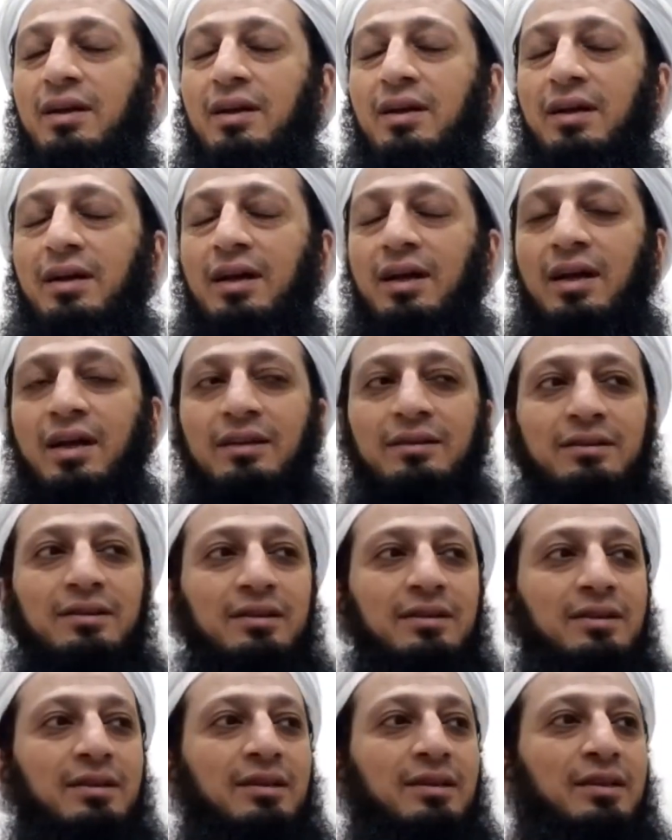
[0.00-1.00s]
and
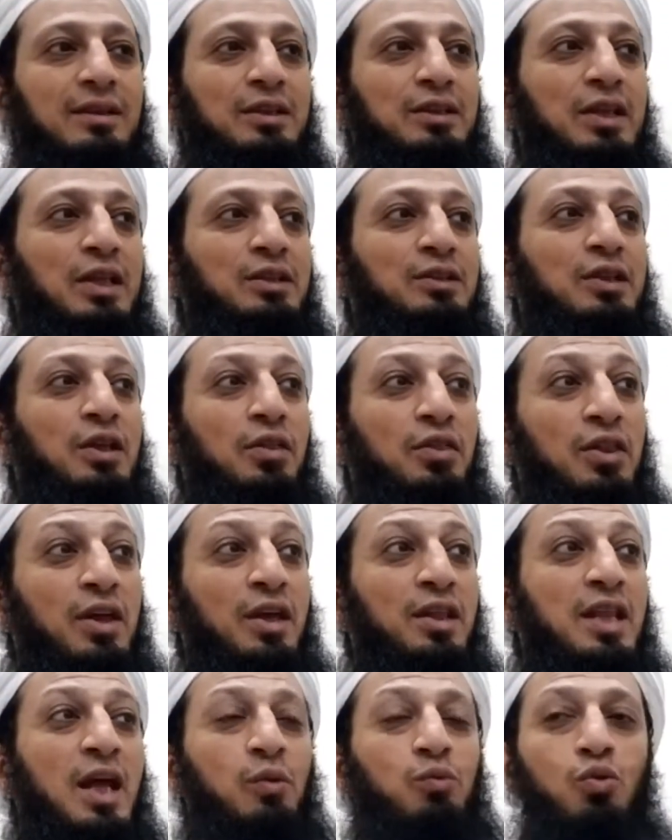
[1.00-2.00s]
he says the
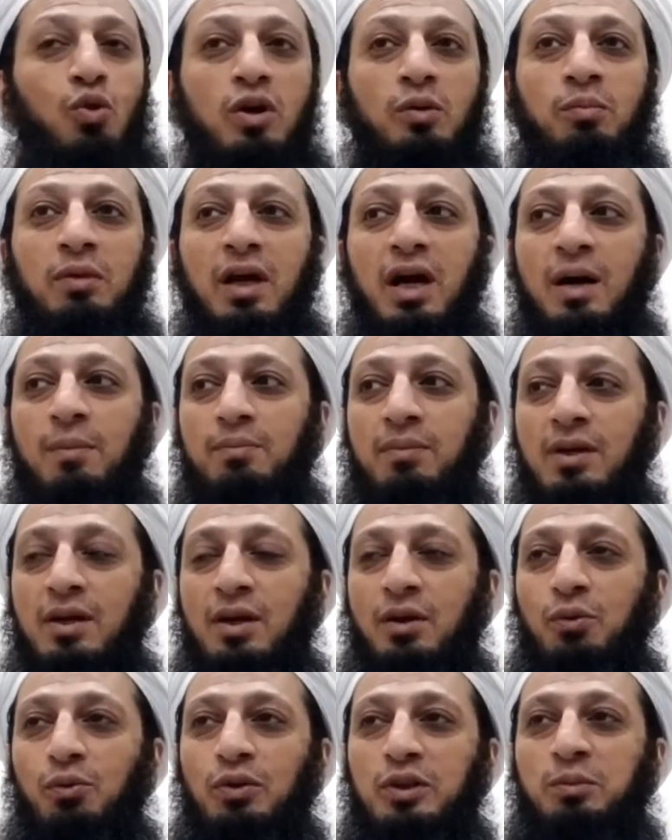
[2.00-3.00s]
thing that woke me
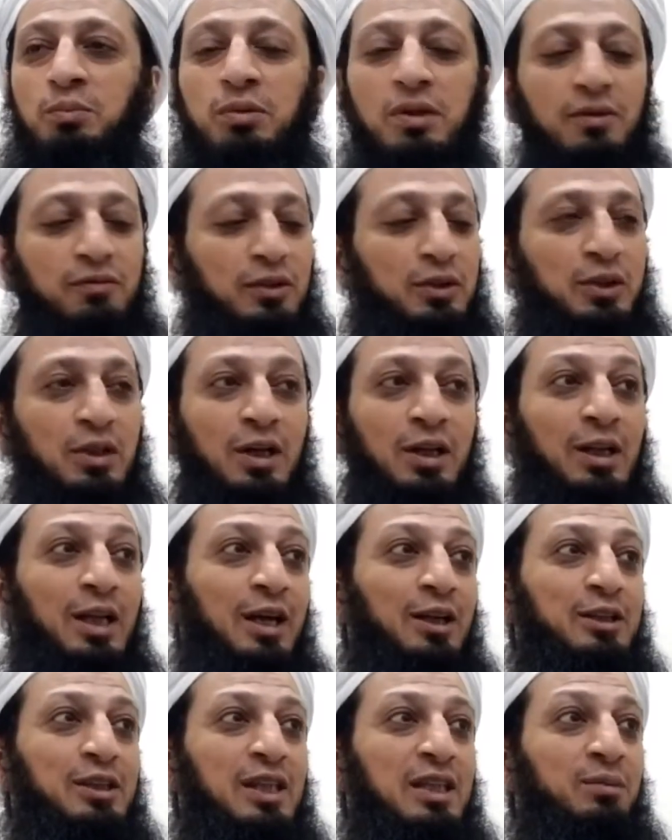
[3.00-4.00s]
up was Prophet
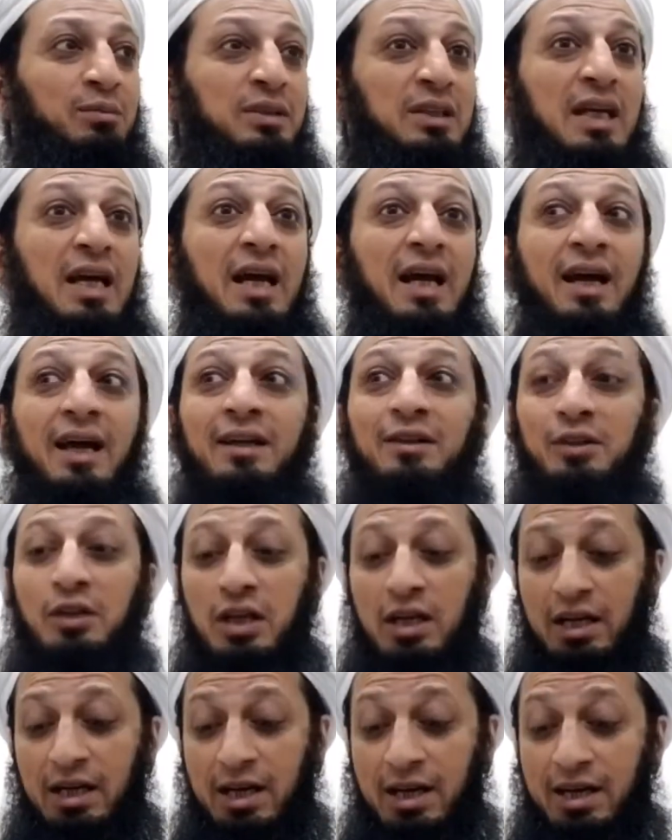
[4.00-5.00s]
Prophet's hand
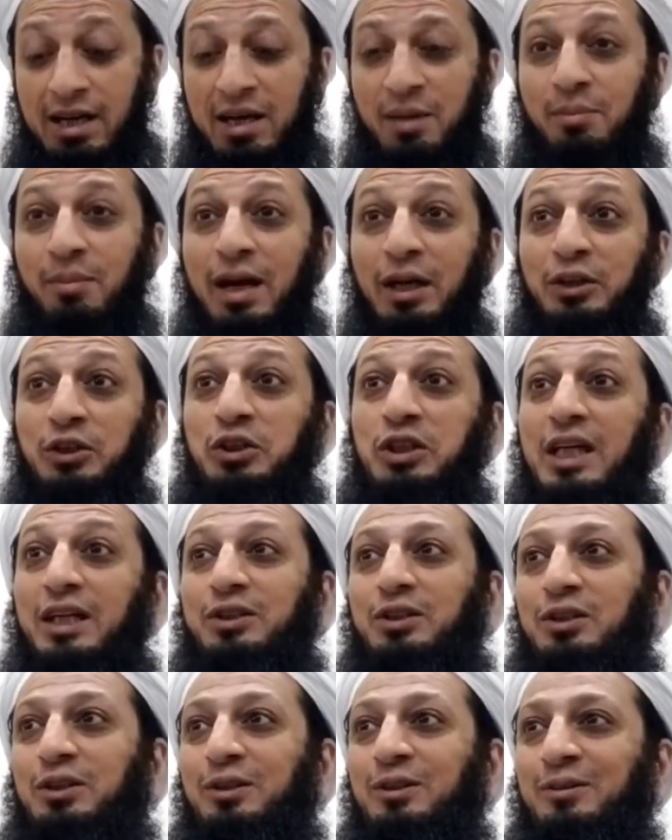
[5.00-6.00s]
hitting my
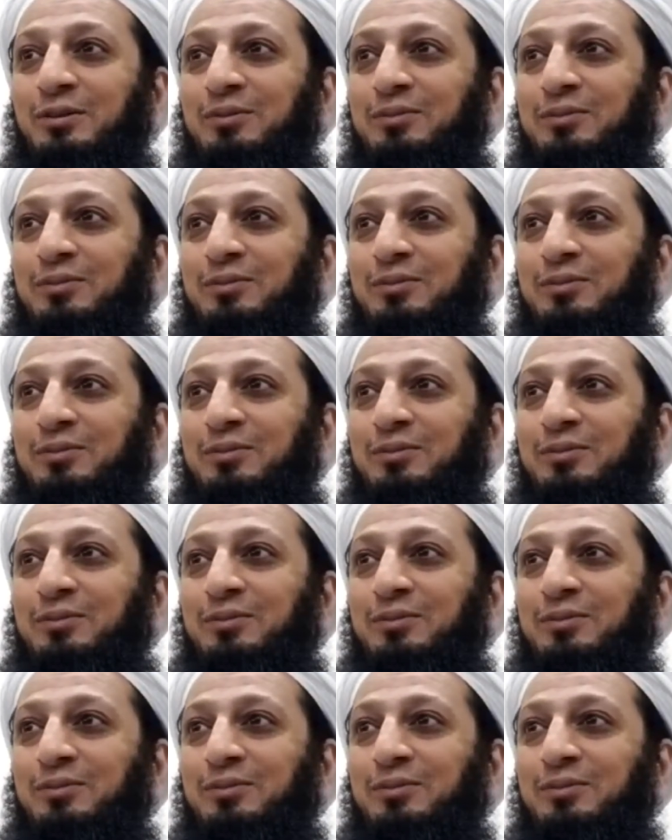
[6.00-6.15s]
chest